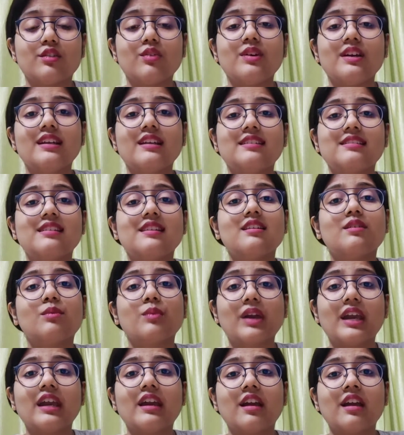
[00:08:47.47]
is in a
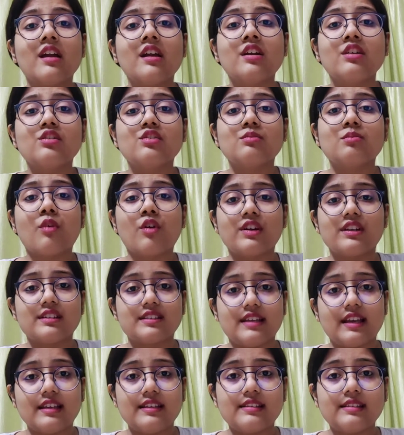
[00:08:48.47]
way to
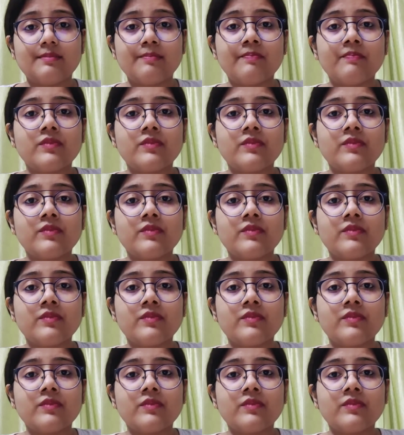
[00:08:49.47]
monetize.